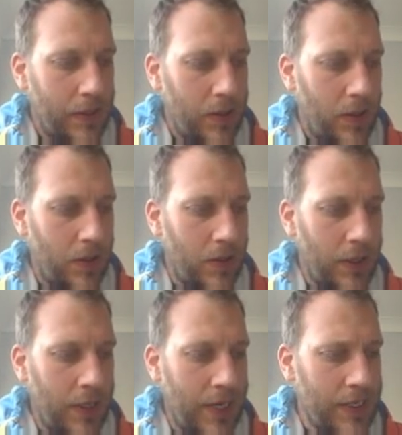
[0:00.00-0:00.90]
Oh,
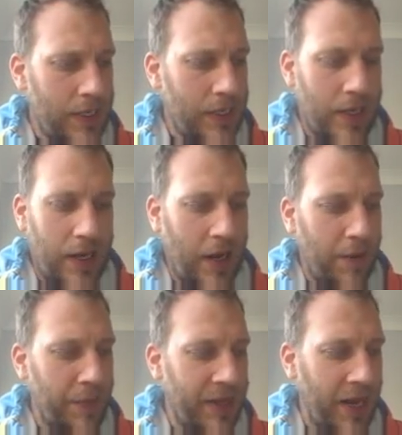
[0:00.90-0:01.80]
yes.
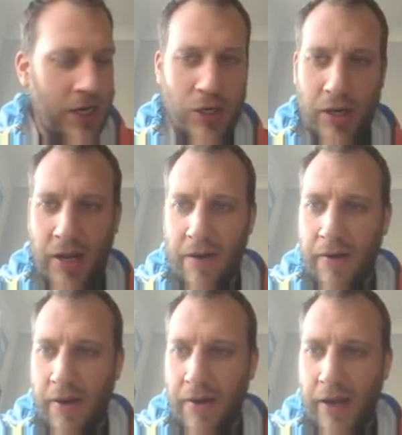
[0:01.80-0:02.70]
Happy days, you can hear
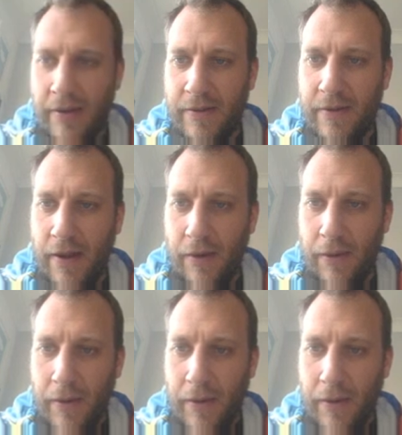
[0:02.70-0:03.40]
it. Okay, so.